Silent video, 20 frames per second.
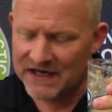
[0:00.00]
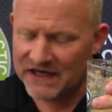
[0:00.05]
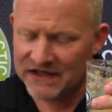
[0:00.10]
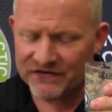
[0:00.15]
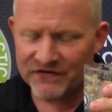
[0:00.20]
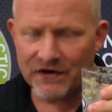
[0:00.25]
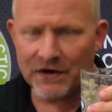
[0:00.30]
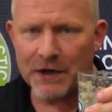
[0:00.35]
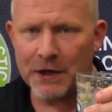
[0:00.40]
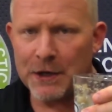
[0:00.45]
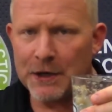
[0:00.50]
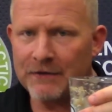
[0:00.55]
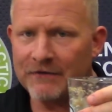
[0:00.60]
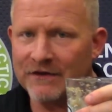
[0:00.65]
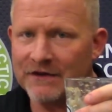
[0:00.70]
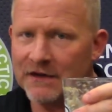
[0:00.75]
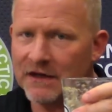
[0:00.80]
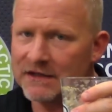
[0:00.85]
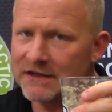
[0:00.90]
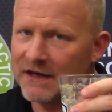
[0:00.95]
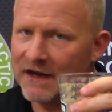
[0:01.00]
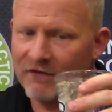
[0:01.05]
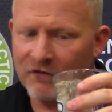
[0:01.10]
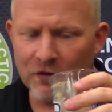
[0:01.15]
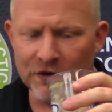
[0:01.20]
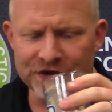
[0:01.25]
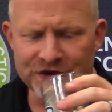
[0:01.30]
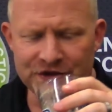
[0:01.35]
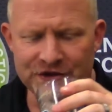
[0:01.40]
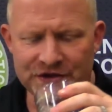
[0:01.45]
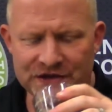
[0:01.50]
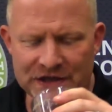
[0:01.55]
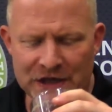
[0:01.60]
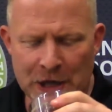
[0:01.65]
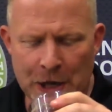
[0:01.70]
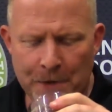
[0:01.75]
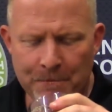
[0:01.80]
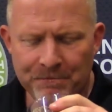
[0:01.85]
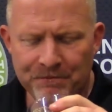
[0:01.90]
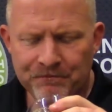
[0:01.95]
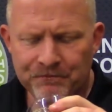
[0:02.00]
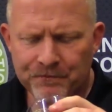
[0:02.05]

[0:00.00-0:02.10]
taste very good if it doesn't have orange juice in it.